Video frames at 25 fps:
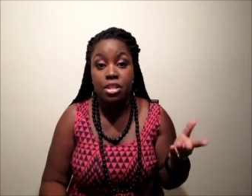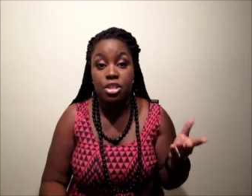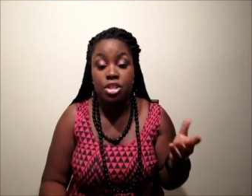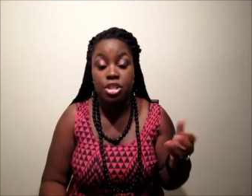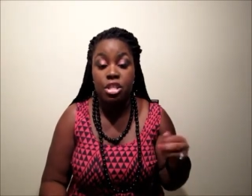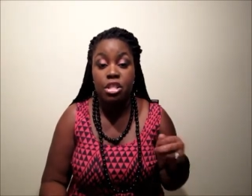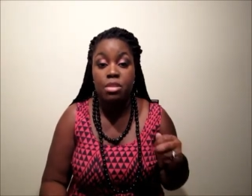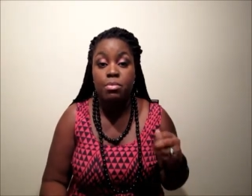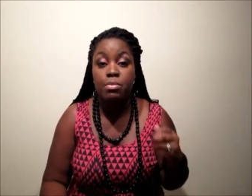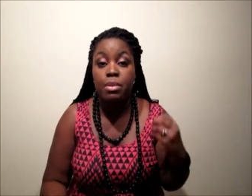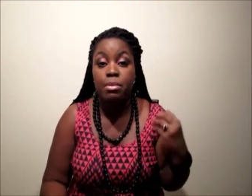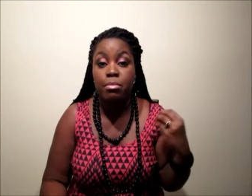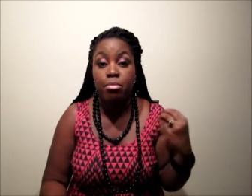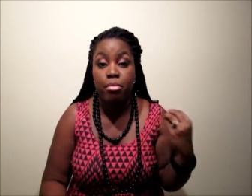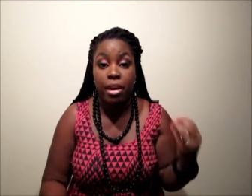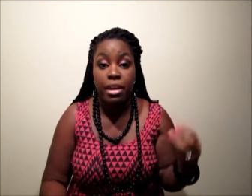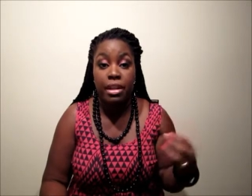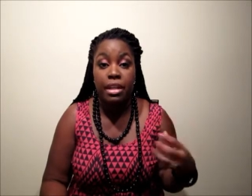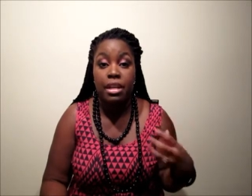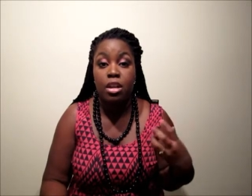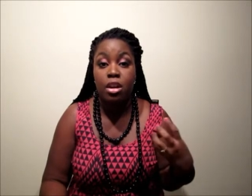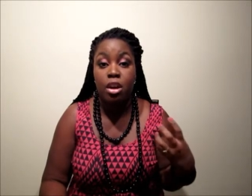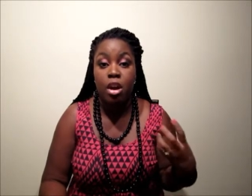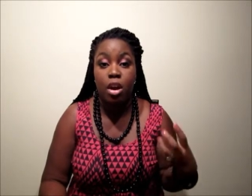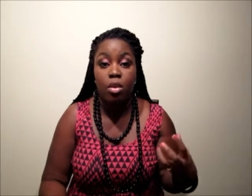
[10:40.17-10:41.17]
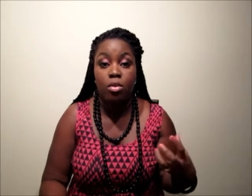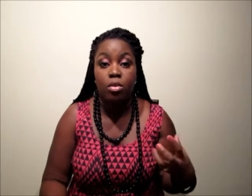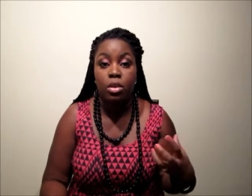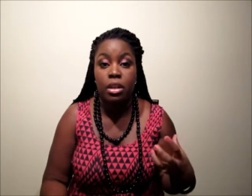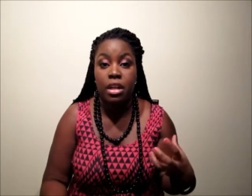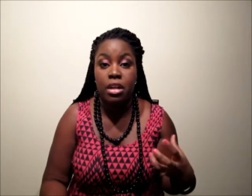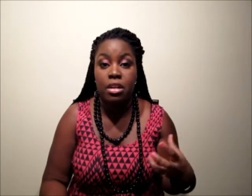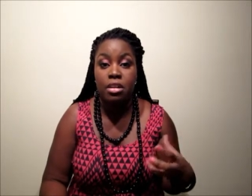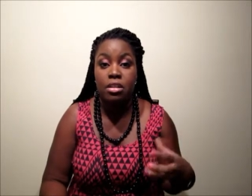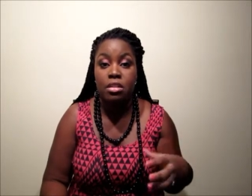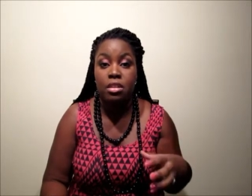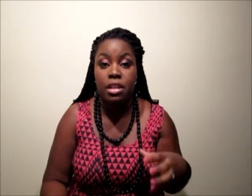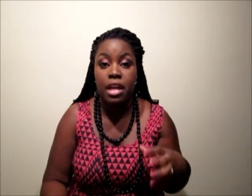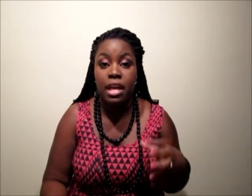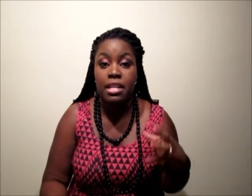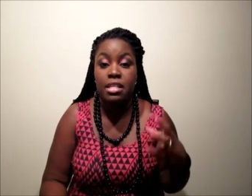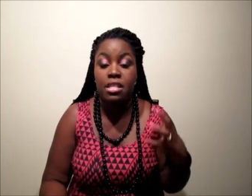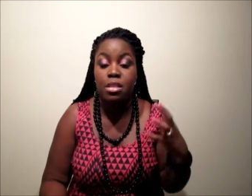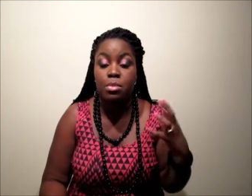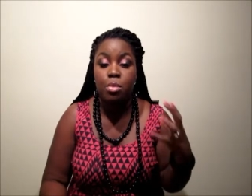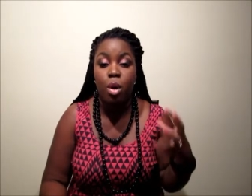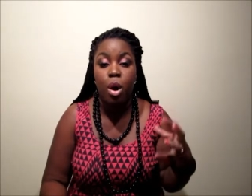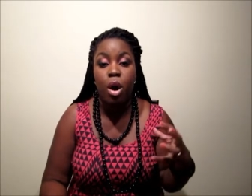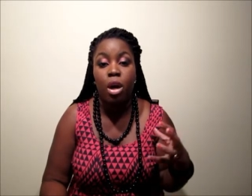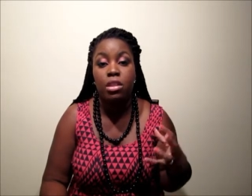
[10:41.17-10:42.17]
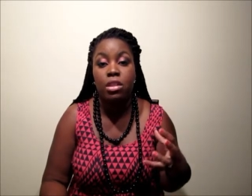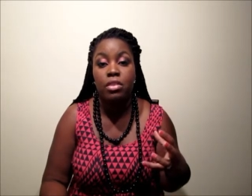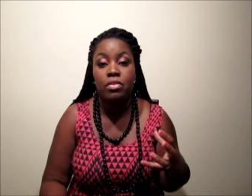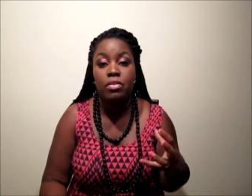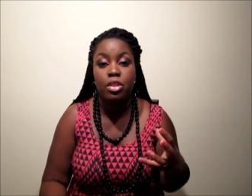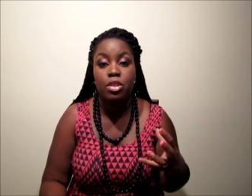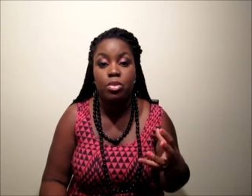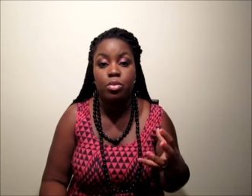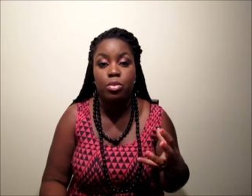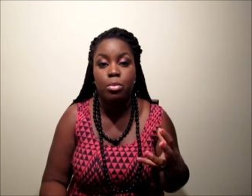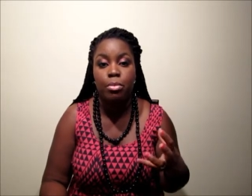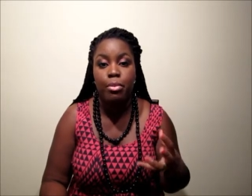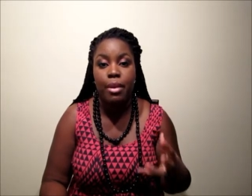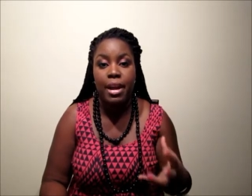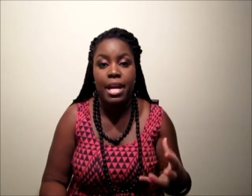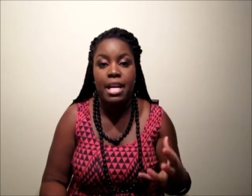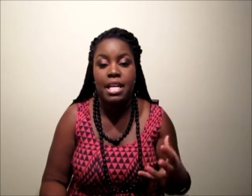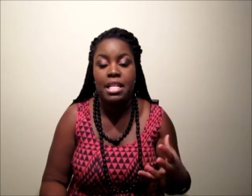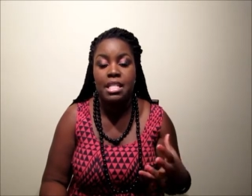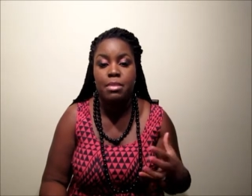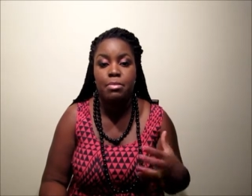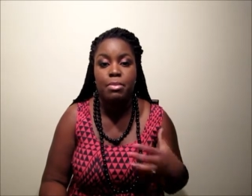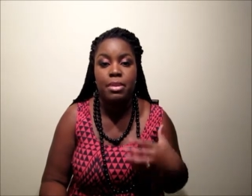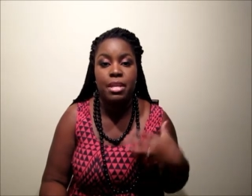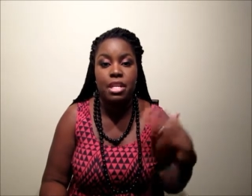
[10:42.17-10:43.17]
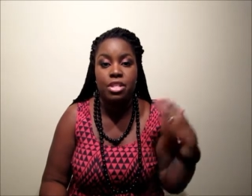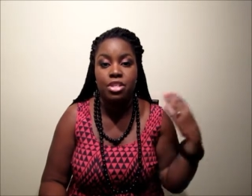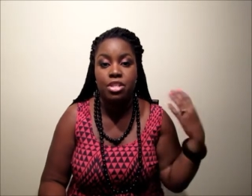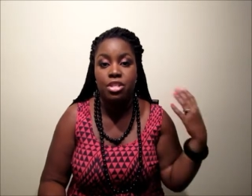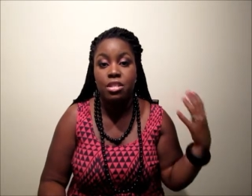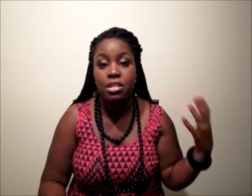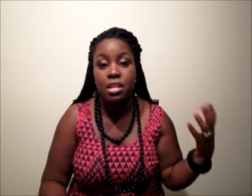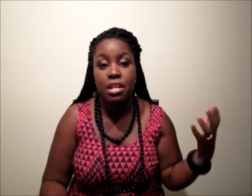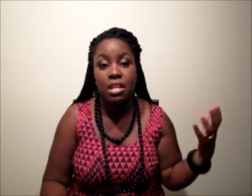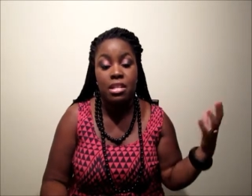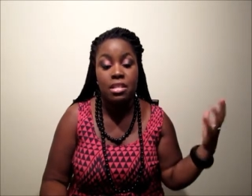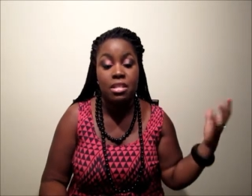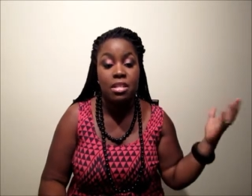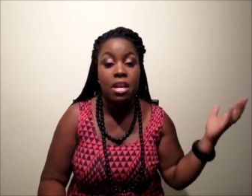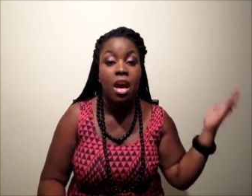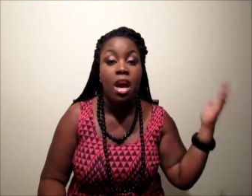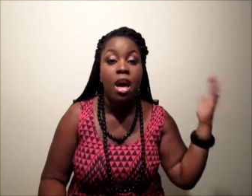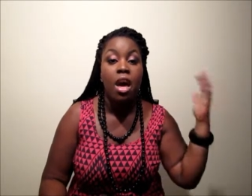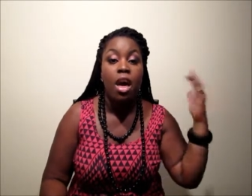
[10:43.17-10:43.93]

She's been braiding her own hair in like small individual braids because she says,